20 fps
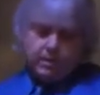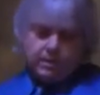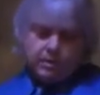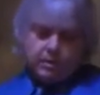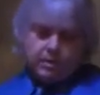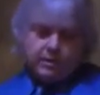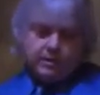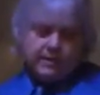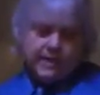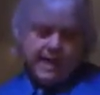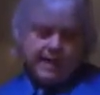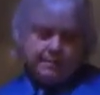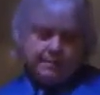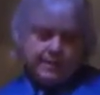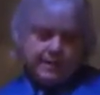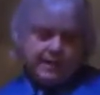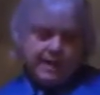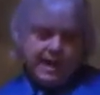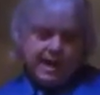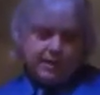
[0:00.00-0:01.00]
Could
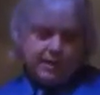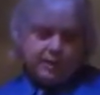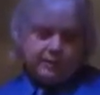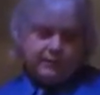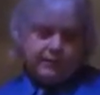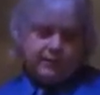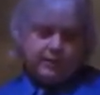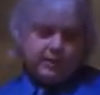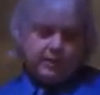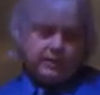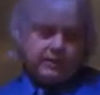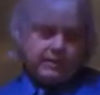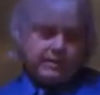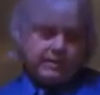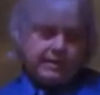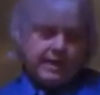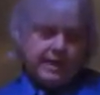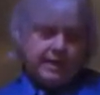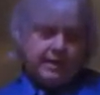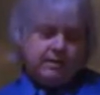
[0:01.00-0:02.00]
that be how you're feeling
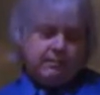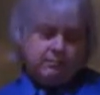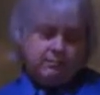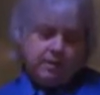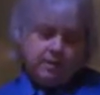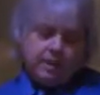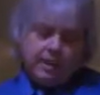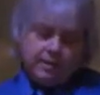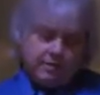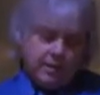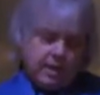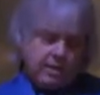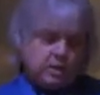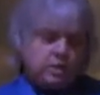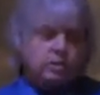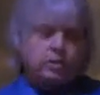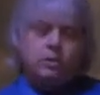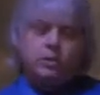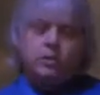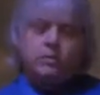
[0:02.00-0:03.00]
today? Well, I'm not
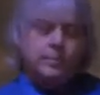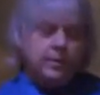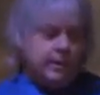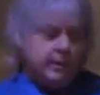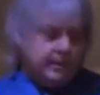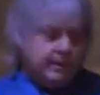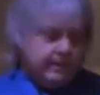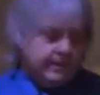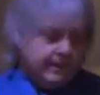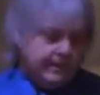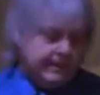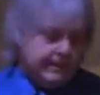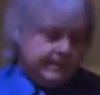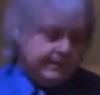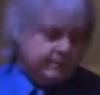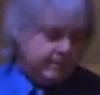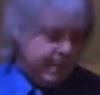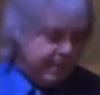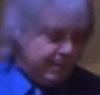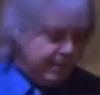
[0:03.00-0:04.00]
sure, but
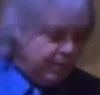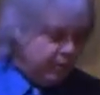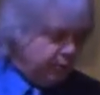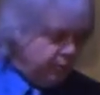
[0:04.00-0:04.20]
maybe you